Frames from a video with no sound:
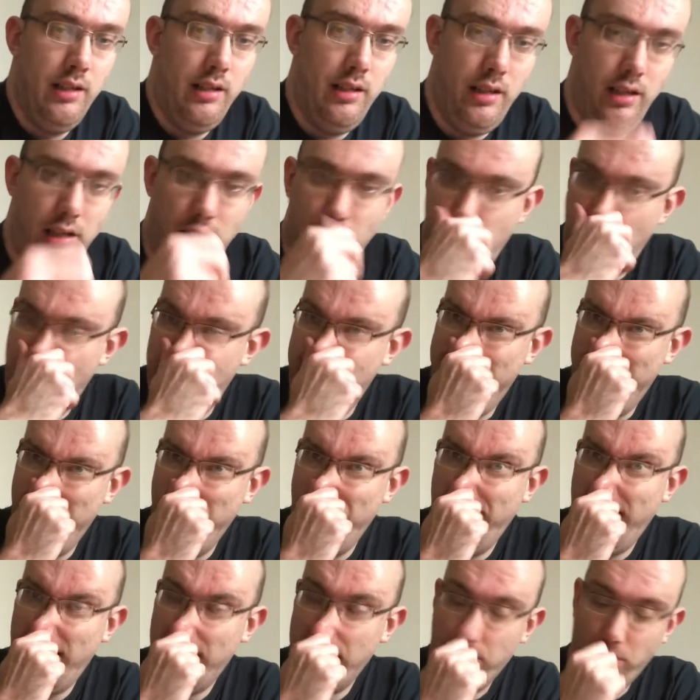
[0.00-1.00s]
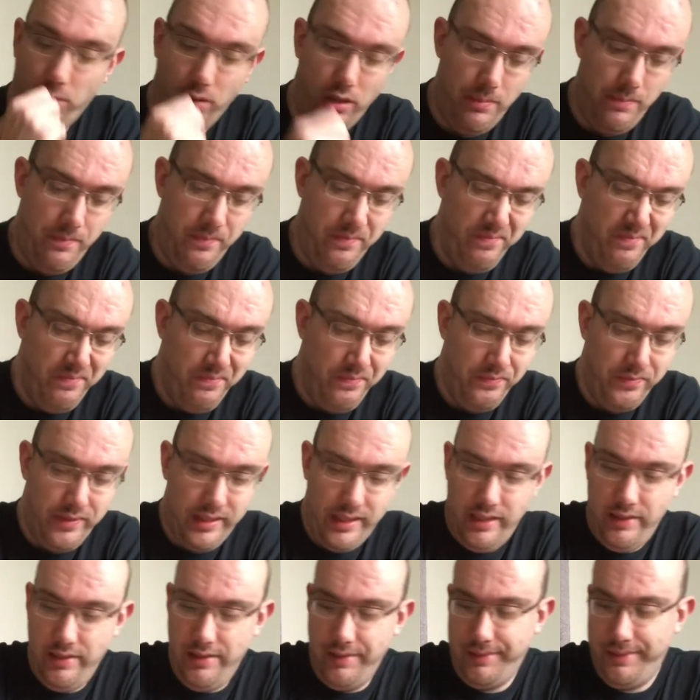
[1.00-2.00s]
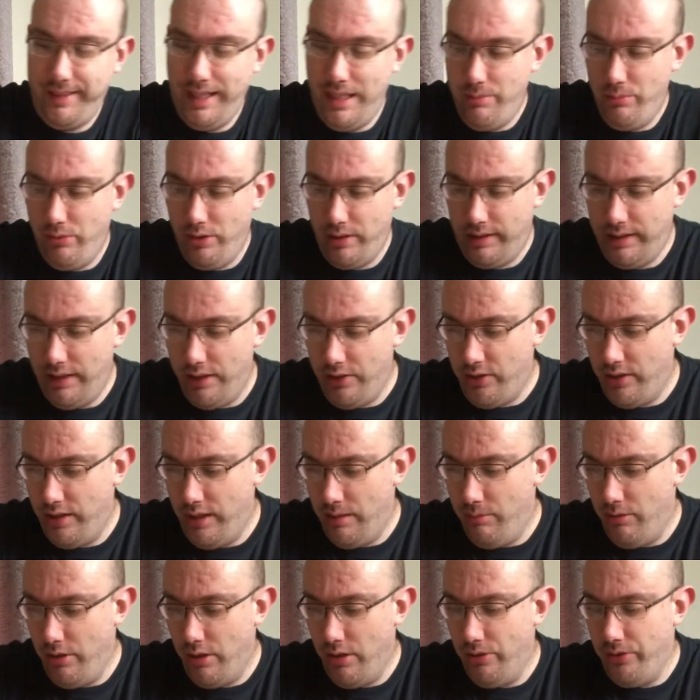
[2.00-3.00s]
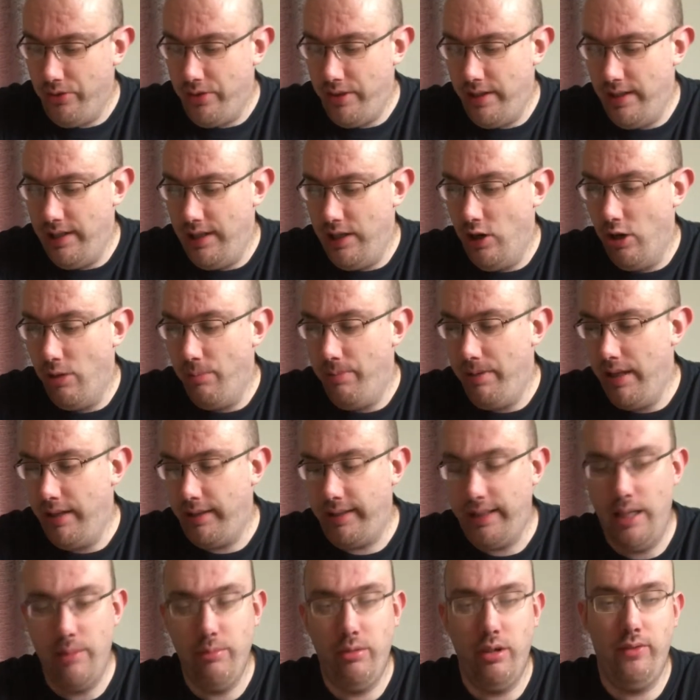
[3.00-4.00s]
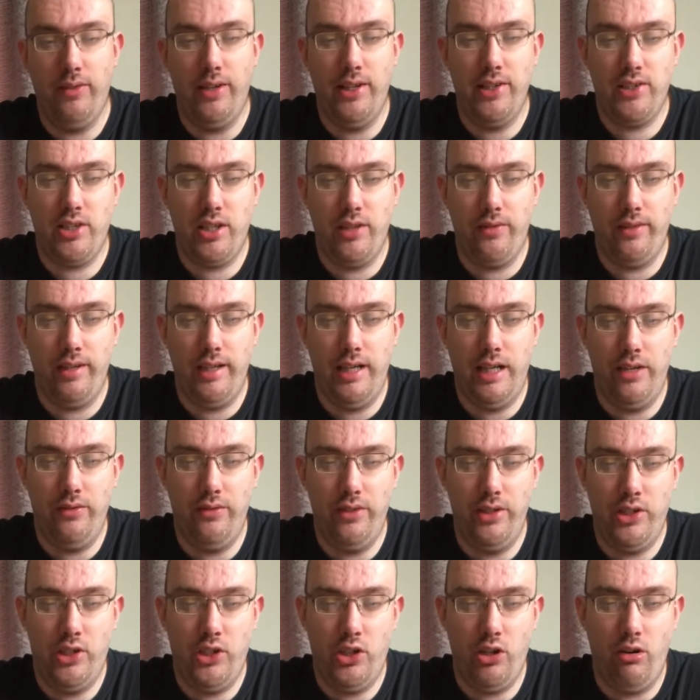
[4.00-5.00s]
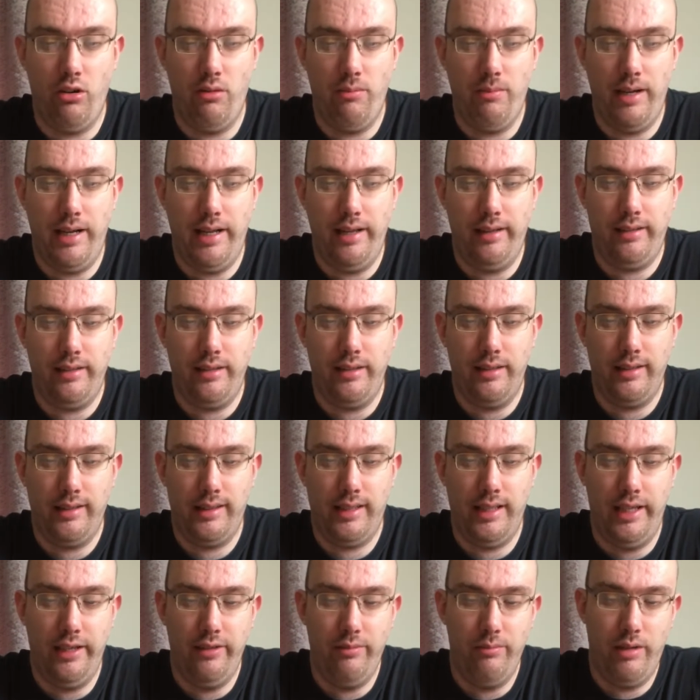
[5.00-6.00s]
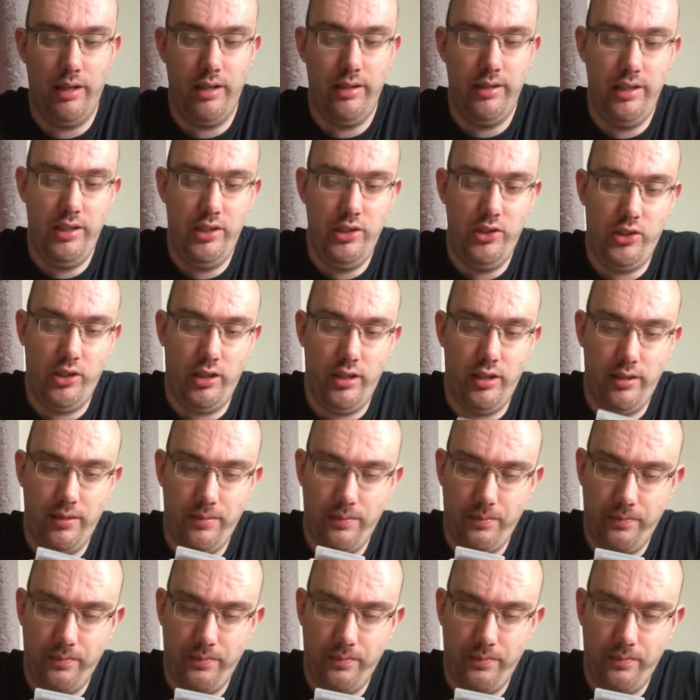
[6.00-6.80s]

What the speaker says: And the last one in the Game Boy collection, then we'll go on to the little bit of Game Boy Advance stuff I have, is Joe Mac Caveman Ninja,